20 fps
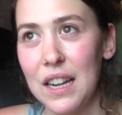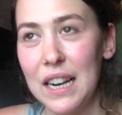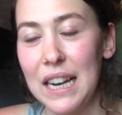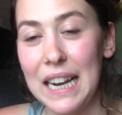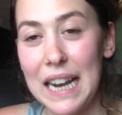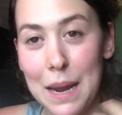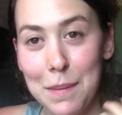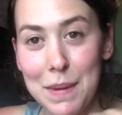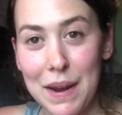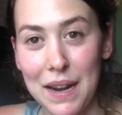
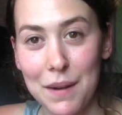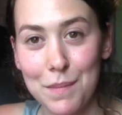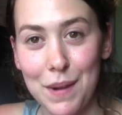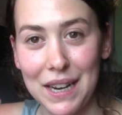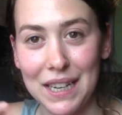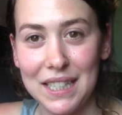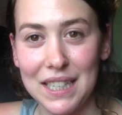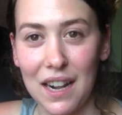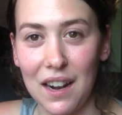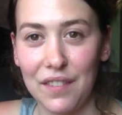limit
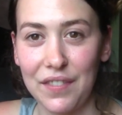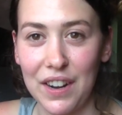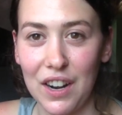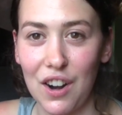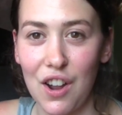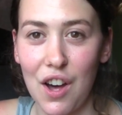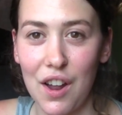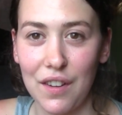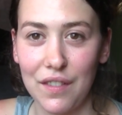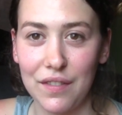myself in
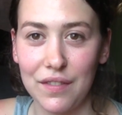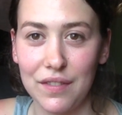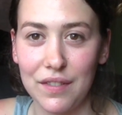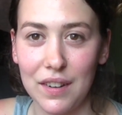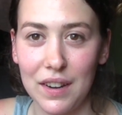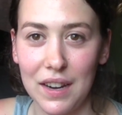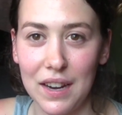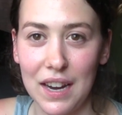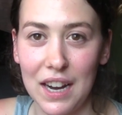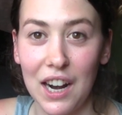a lot
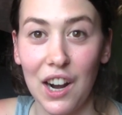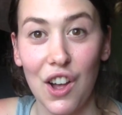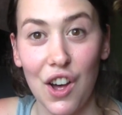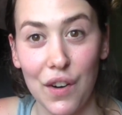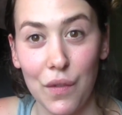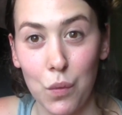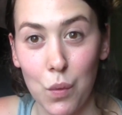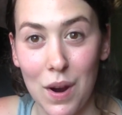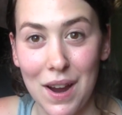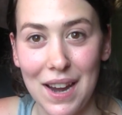
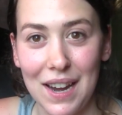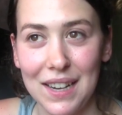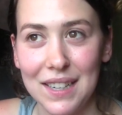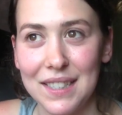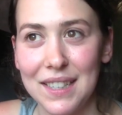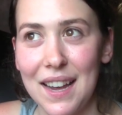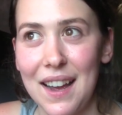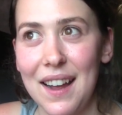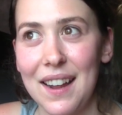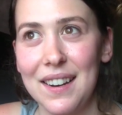of
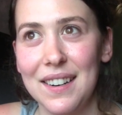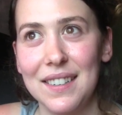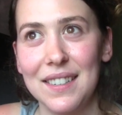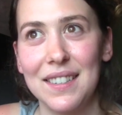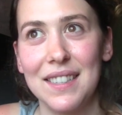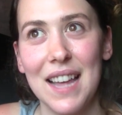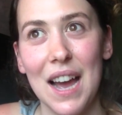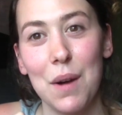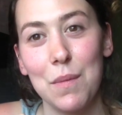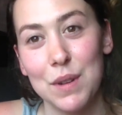ways, and
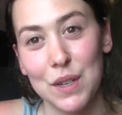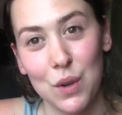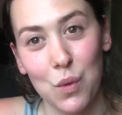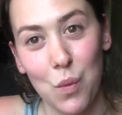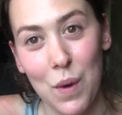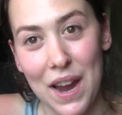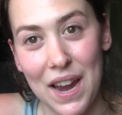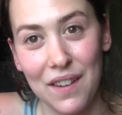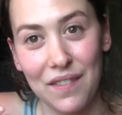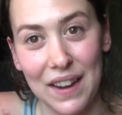that was a
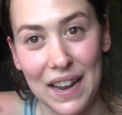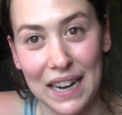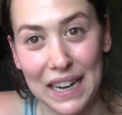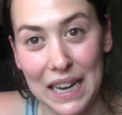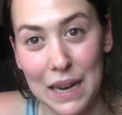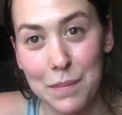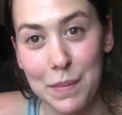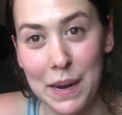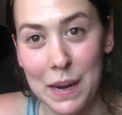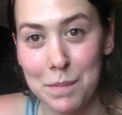way of like
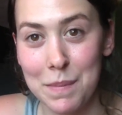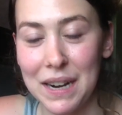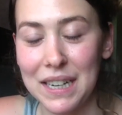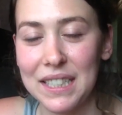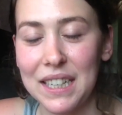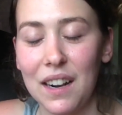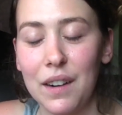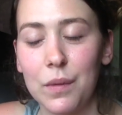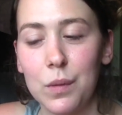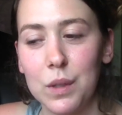limiting
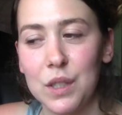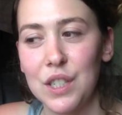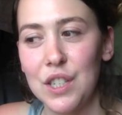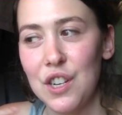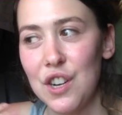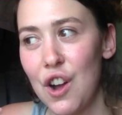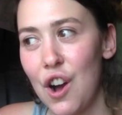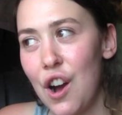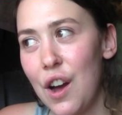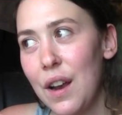myself, was
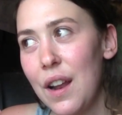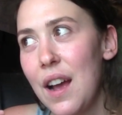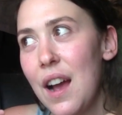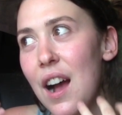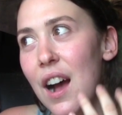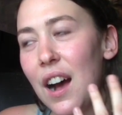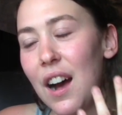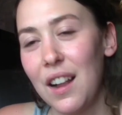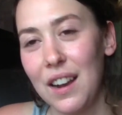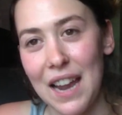not
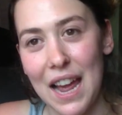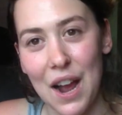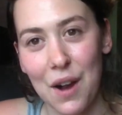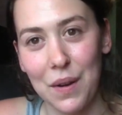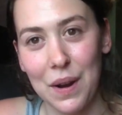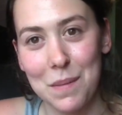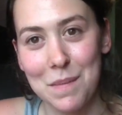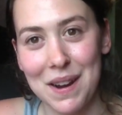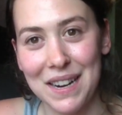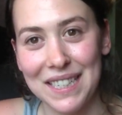
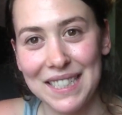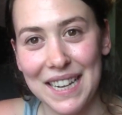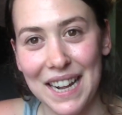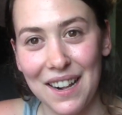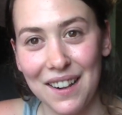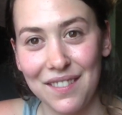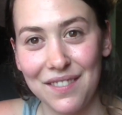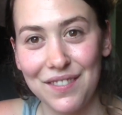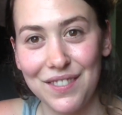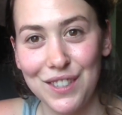allowing
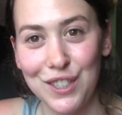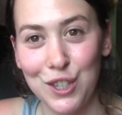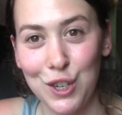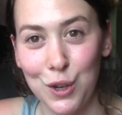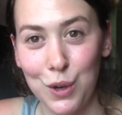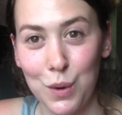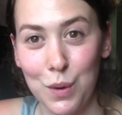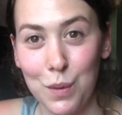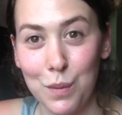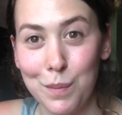myself
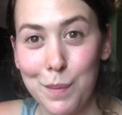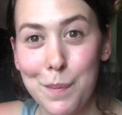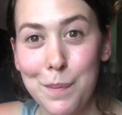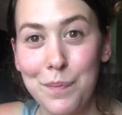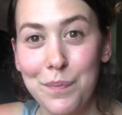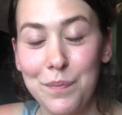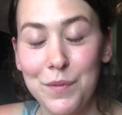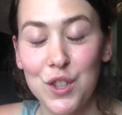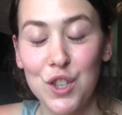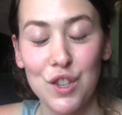to
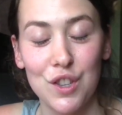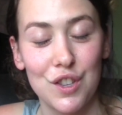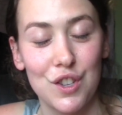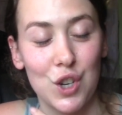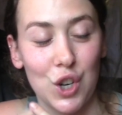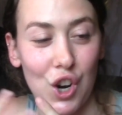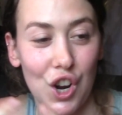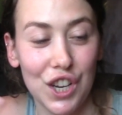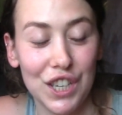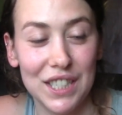
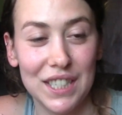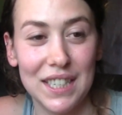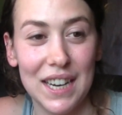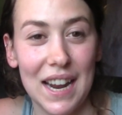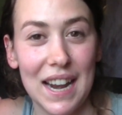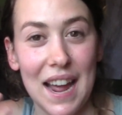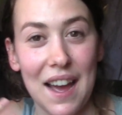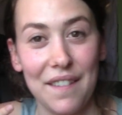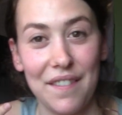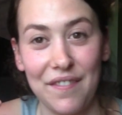trust
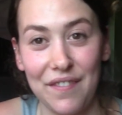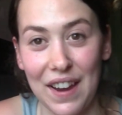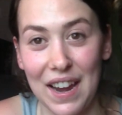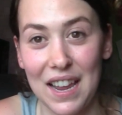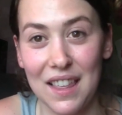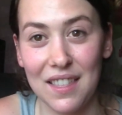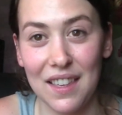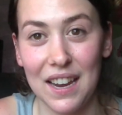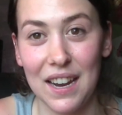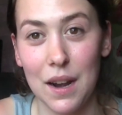and have
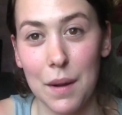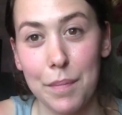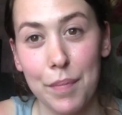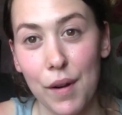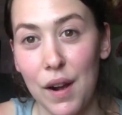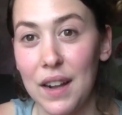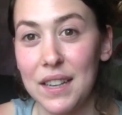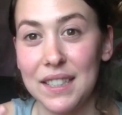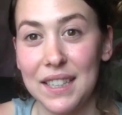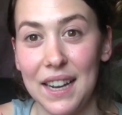faith in a
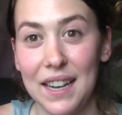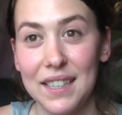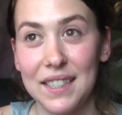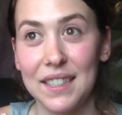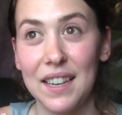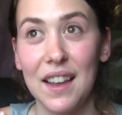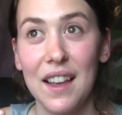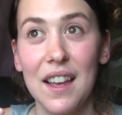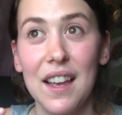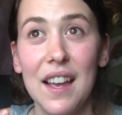
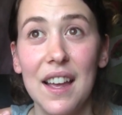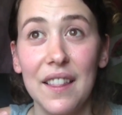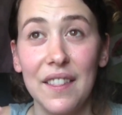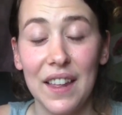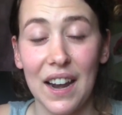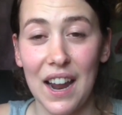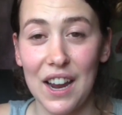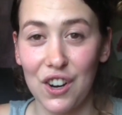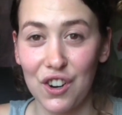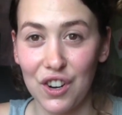process
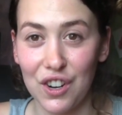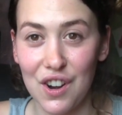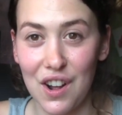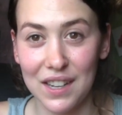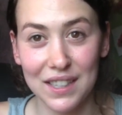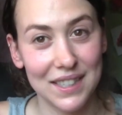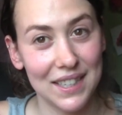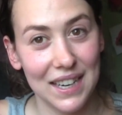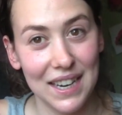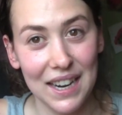that I could
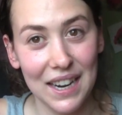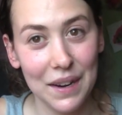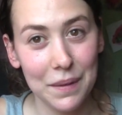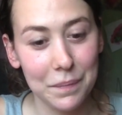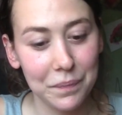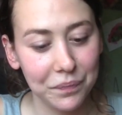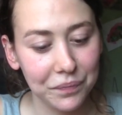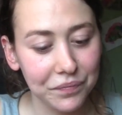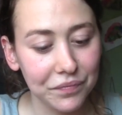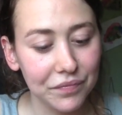not see.